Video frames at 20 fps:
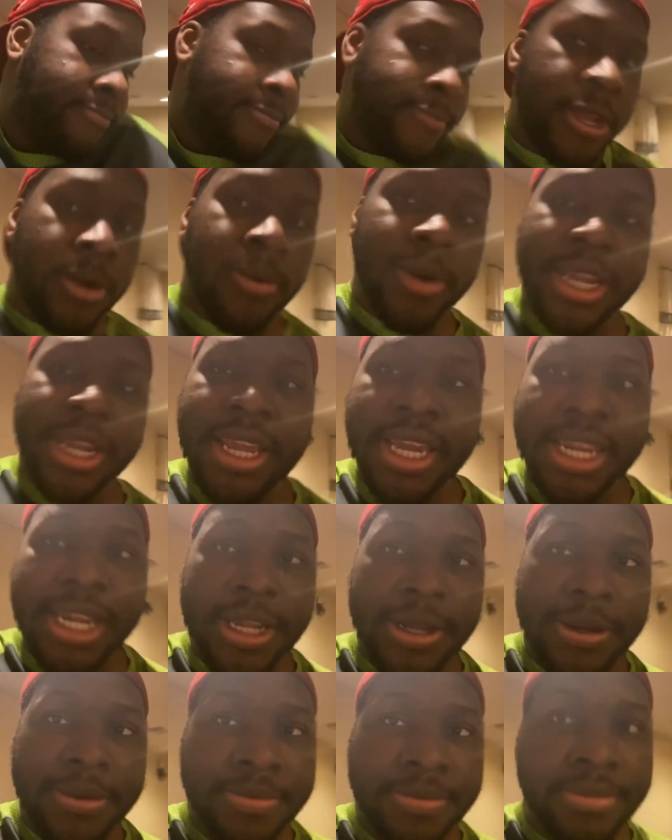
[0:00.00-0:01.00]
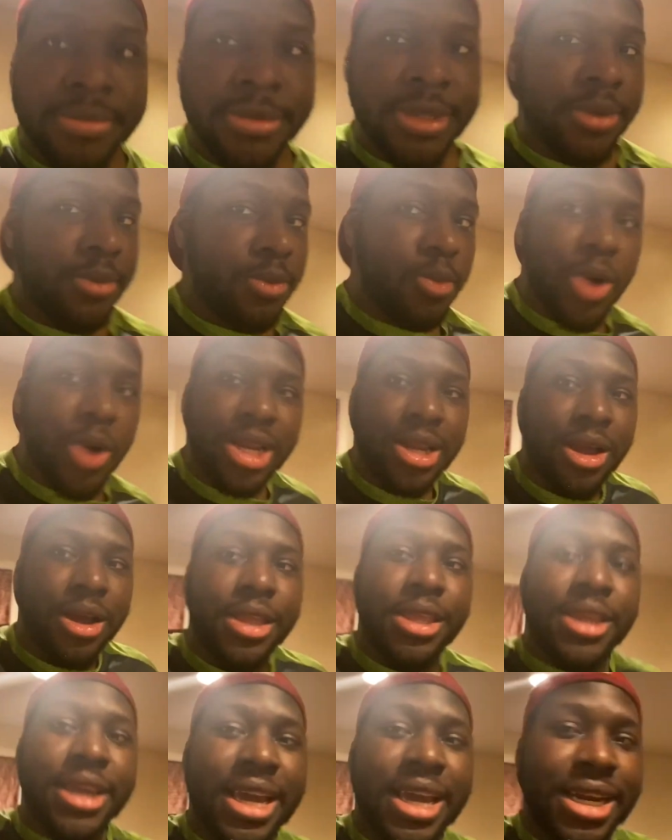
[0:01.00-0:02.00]
What are you going to do? What are
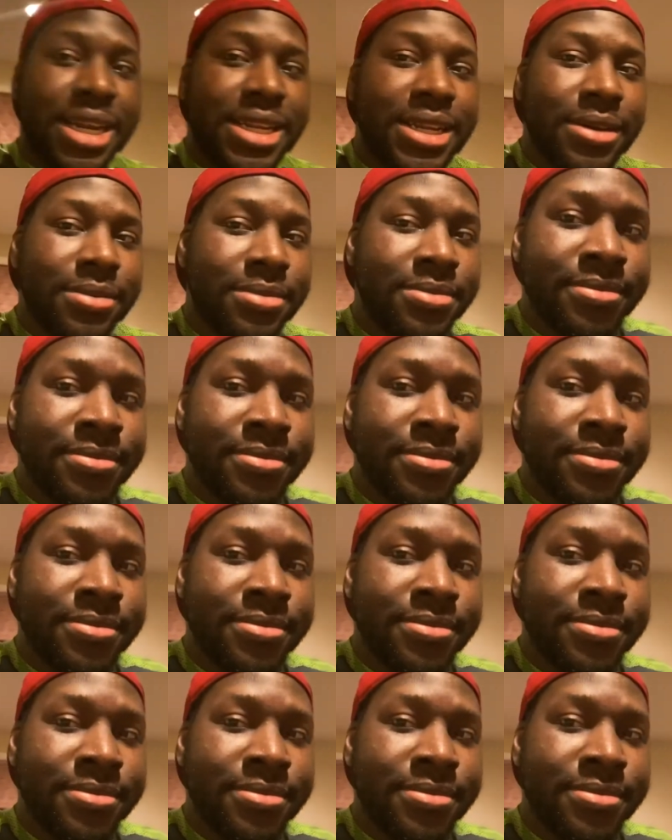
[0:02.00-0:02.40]
you going to do?